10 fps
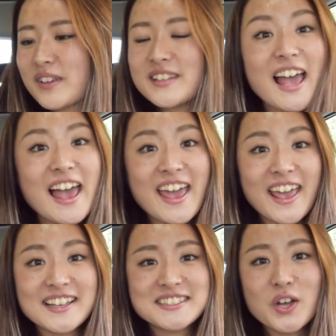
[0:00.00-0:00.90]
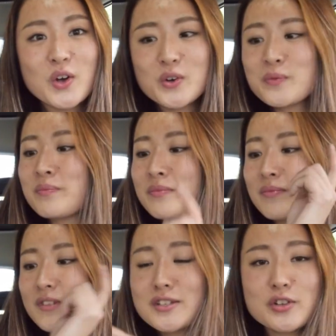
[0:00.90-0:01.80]
Yay! So,
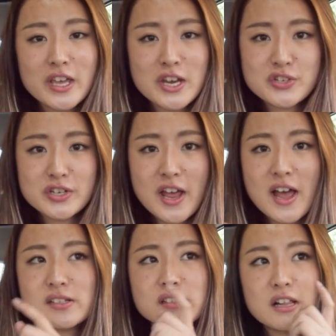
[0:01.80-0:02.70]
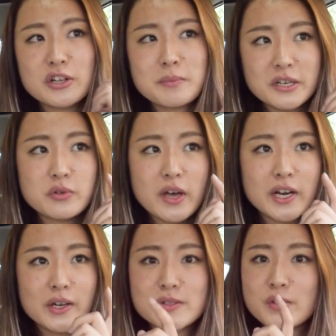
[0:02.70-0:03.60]
this location has Cloud
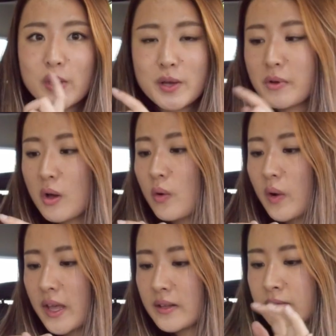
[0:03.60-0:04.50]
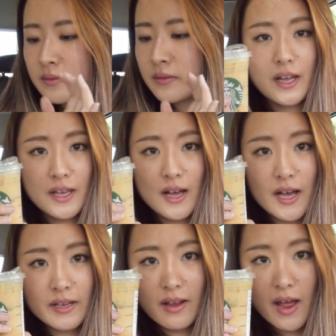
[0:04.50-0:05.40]
Macchiato, so I'm going. I
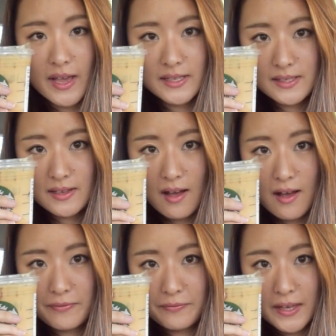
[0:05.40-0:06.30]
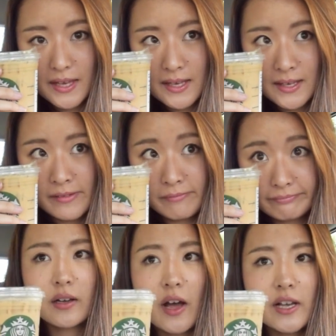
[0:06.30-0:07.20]
got iced coffee.
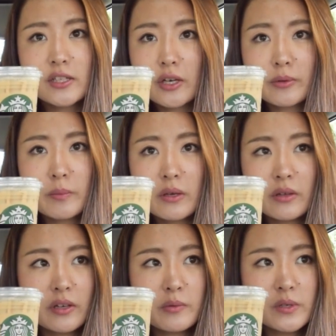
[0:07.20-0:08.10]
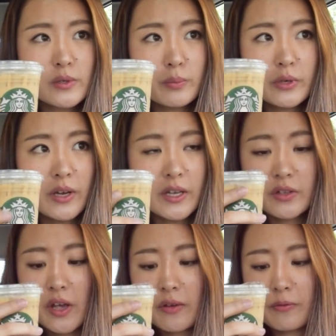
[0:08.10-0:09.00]
The guy served me, he was super nice,
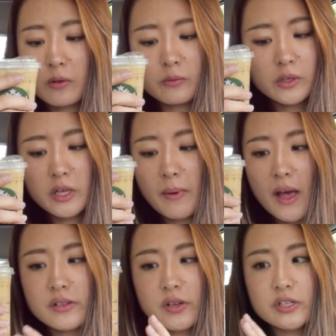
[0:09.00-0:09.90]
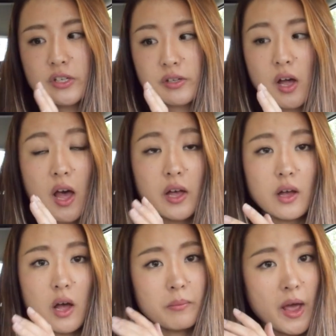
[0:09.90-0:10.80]
so I feel really bad. So I just got
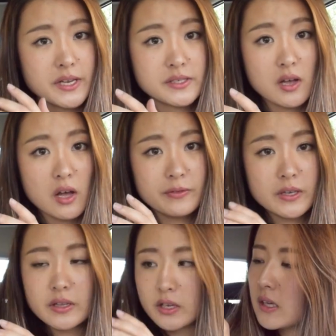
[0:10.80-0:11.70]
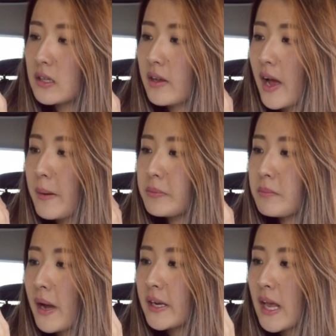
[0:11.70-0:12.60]
iced coffee, like he typed
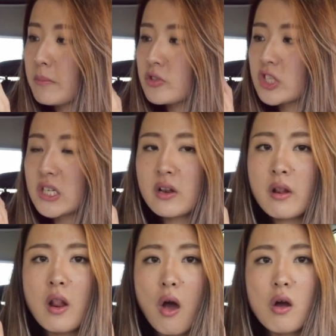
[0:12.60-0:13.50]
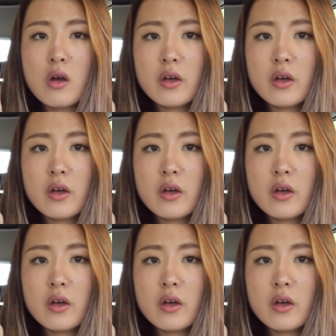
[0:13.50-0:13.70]
my name, Shino.